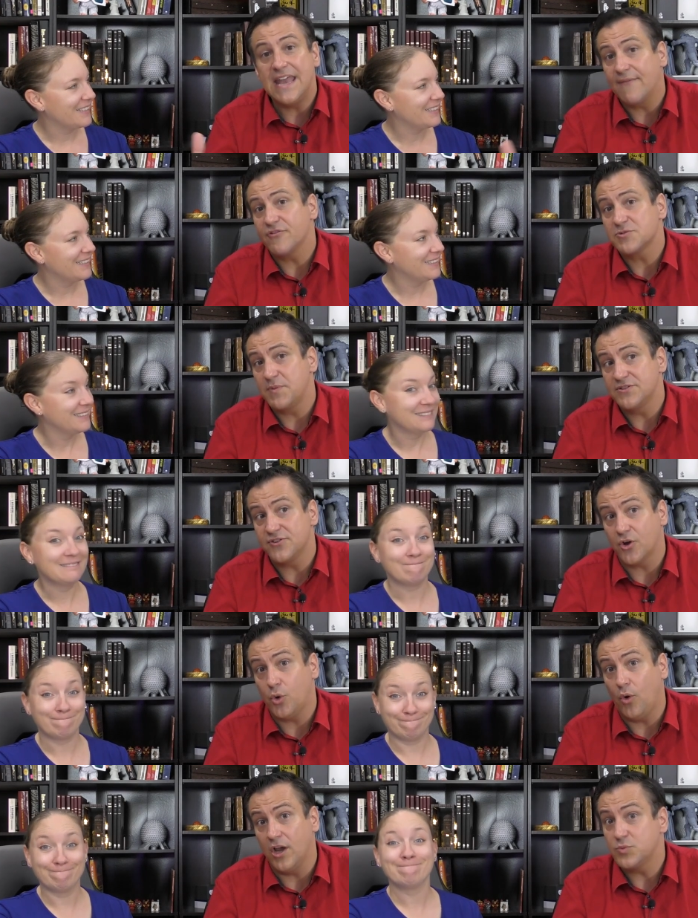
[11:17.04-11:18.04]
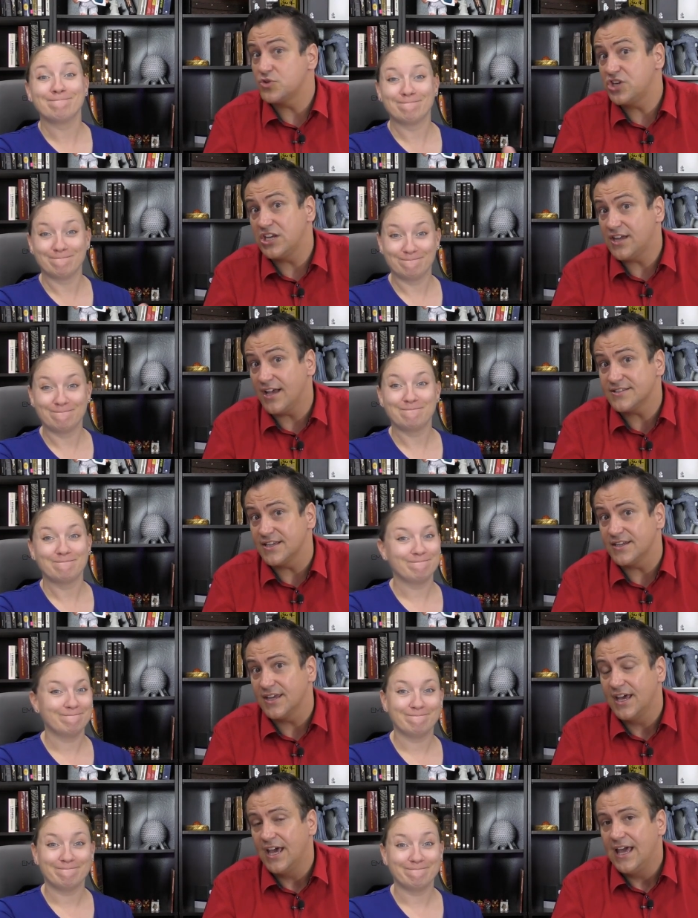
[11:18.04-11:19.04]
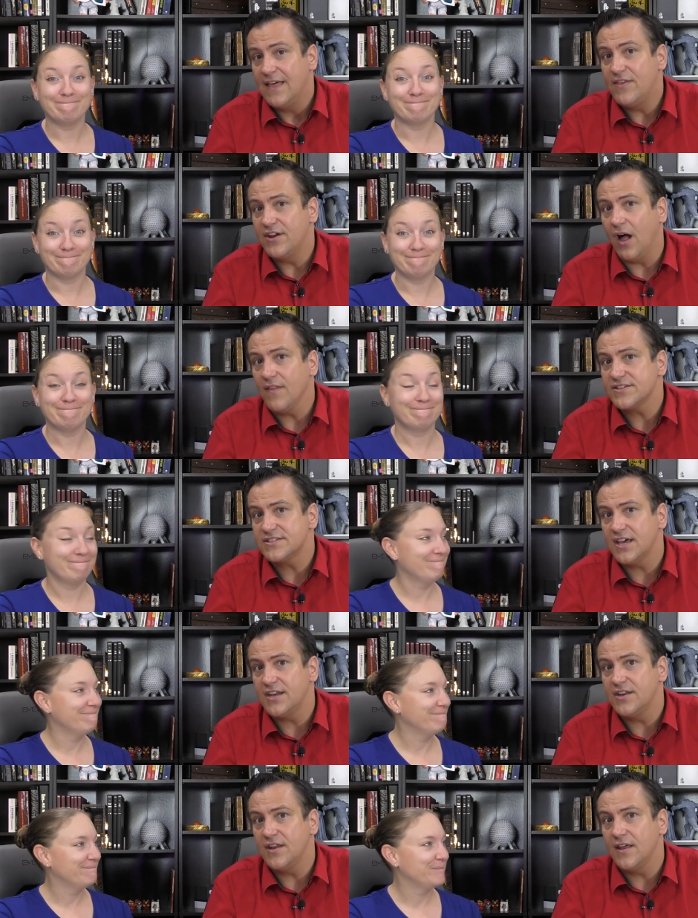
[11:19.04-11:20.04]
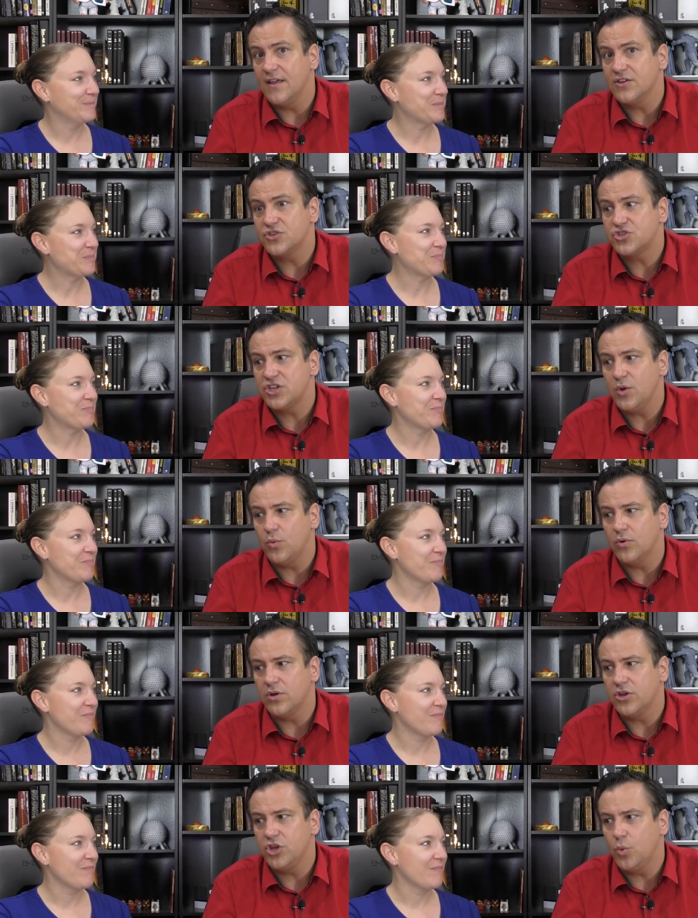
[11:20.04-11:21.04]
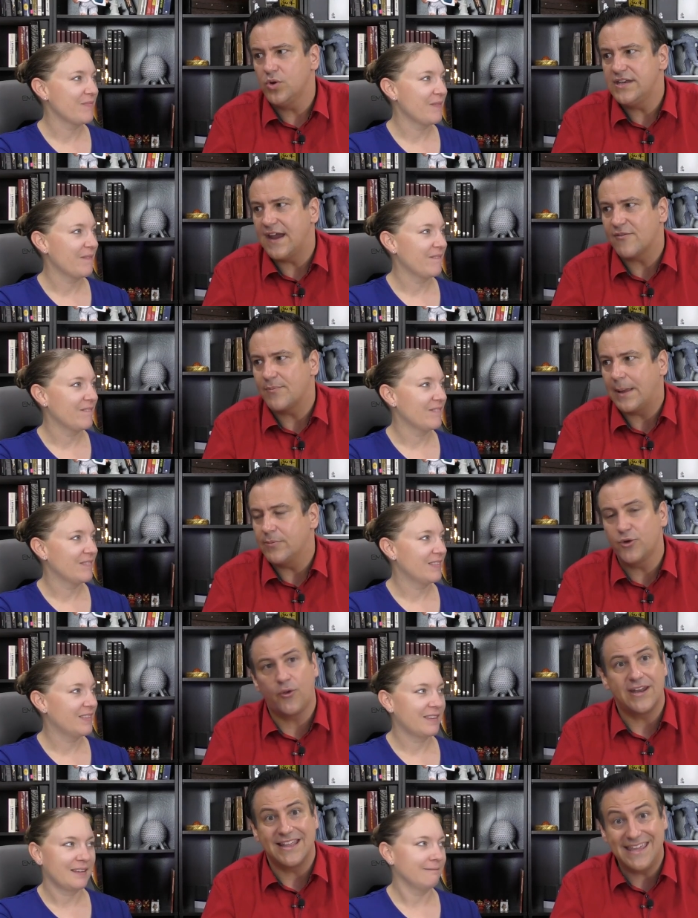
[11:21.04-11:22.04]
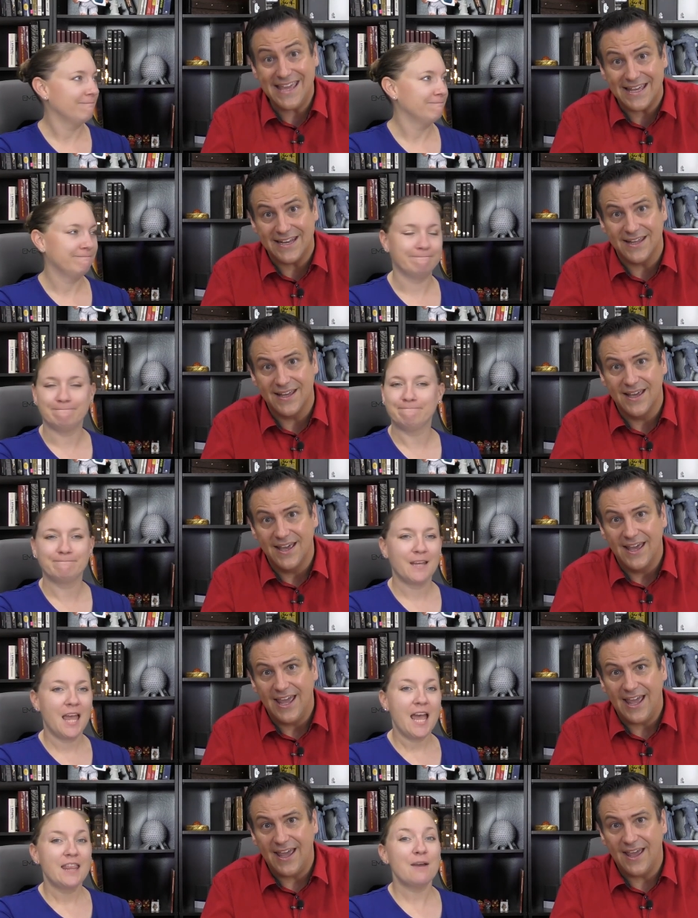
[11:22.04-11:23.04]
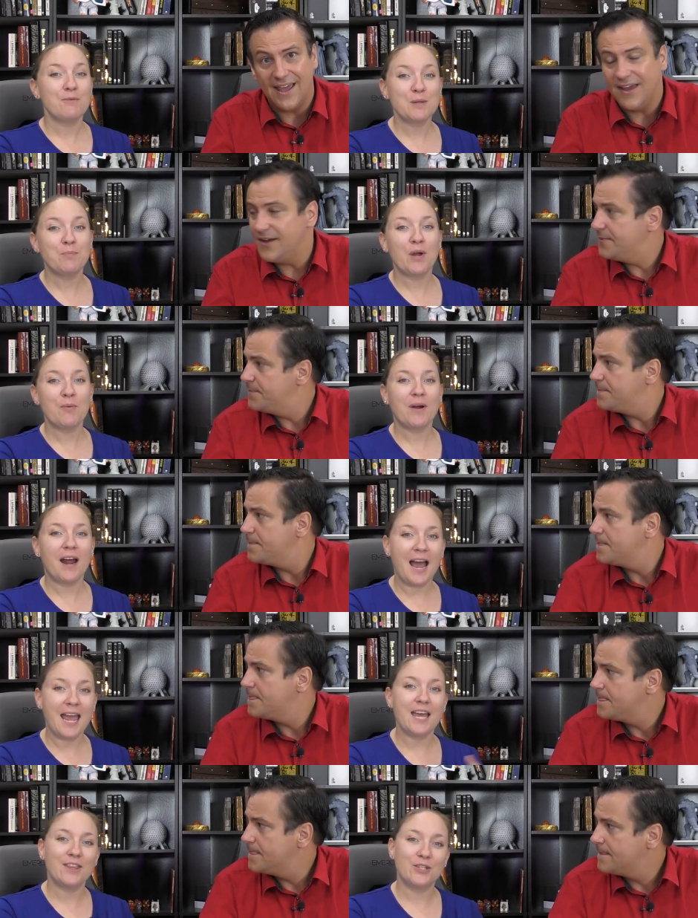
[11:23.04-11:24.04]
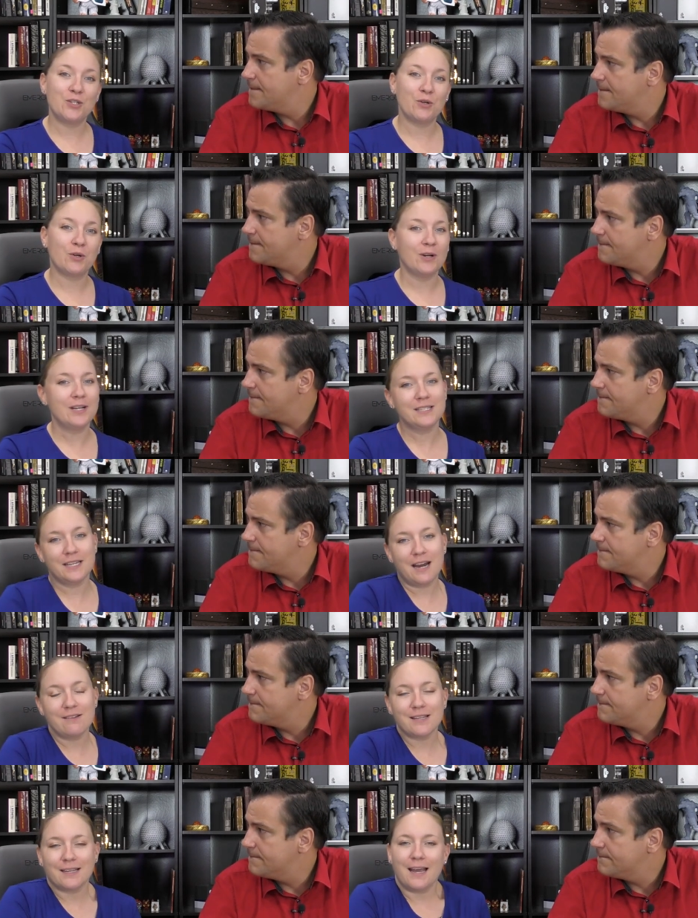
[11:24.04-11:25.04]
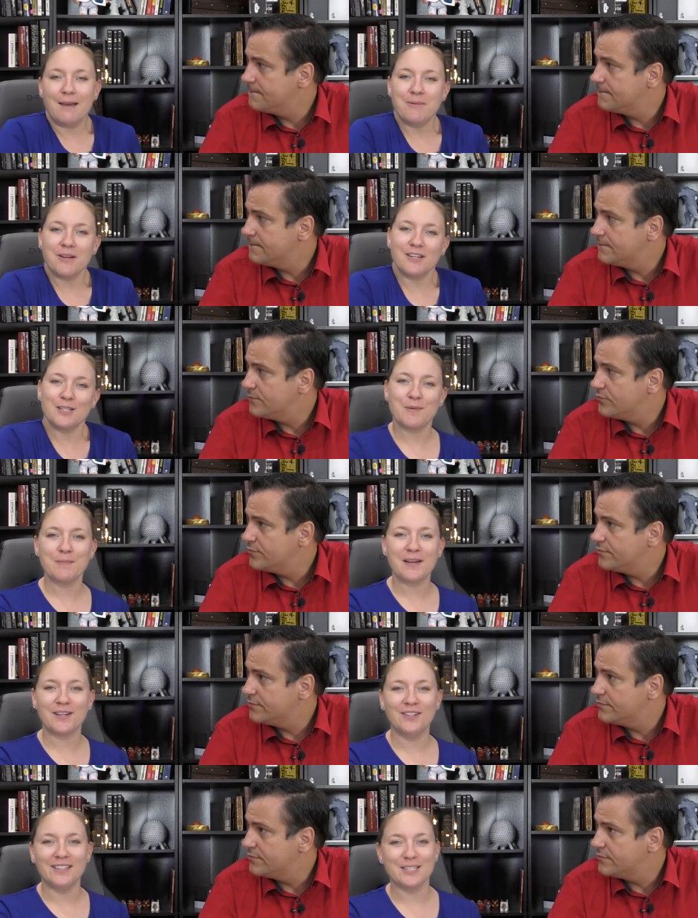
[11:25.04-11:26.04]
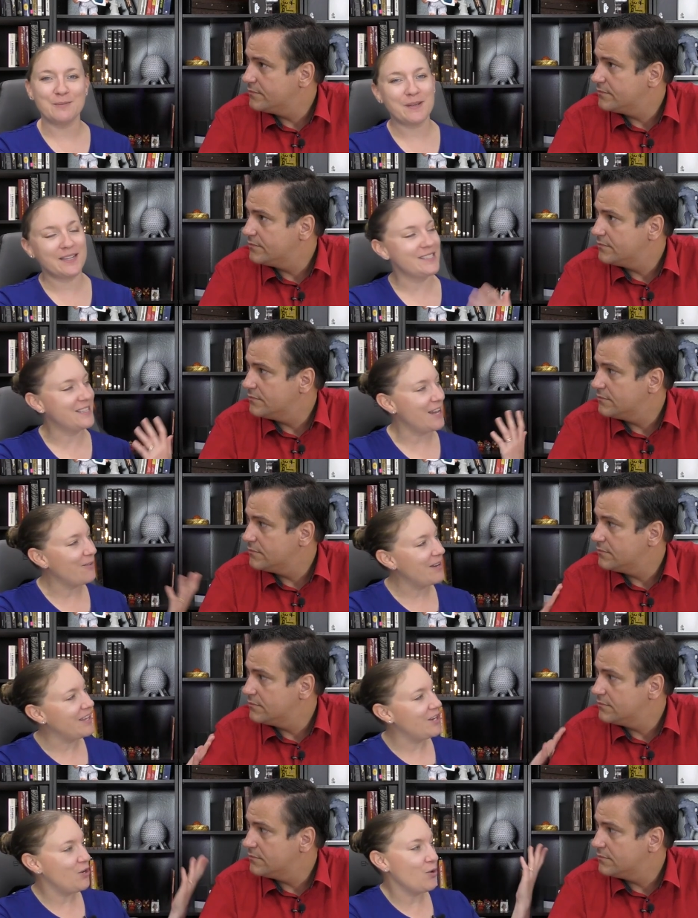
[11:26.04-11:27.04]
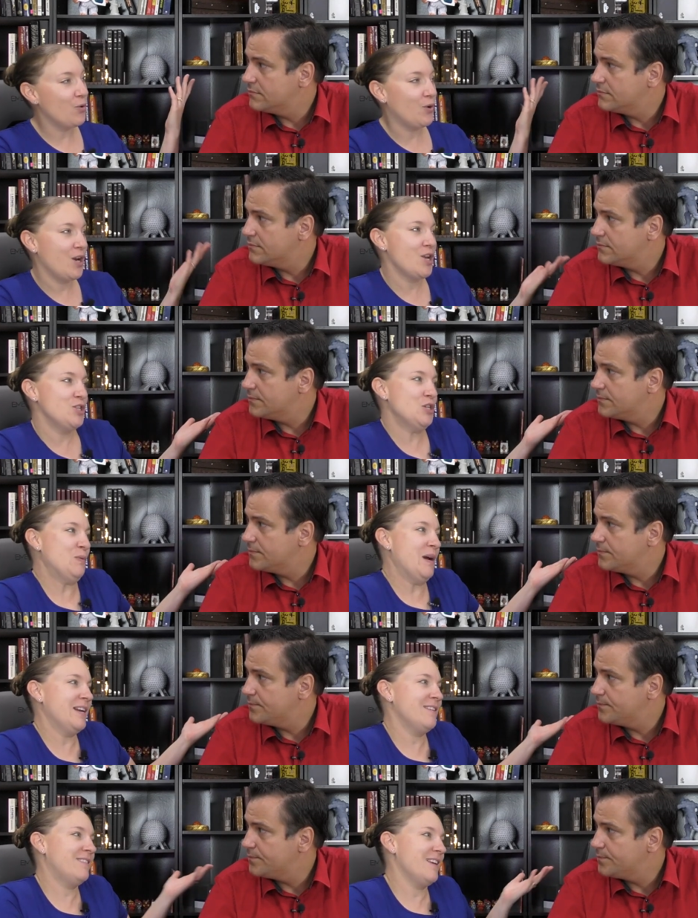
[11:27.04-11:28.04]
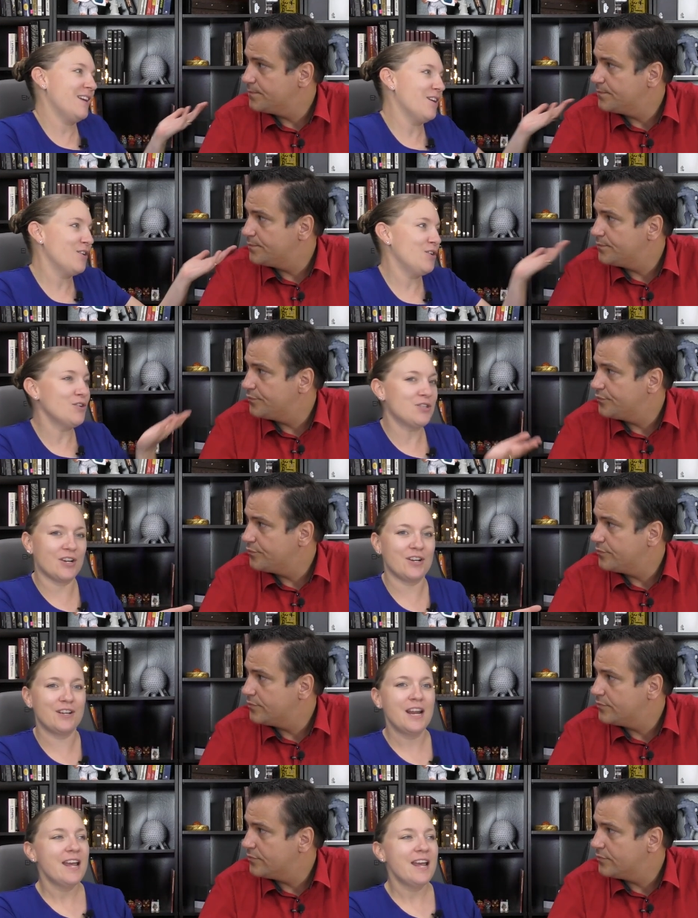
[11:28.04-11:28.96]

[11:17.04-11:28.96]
Speaker 1: never spends their coins, which she doesn't, then all of a sudden she you would never be able to do that again.
Speaker 2: That was a point where I had the two coins and I was like, I'm not going to spend my coins because that way then you couldn't do anything on your turn.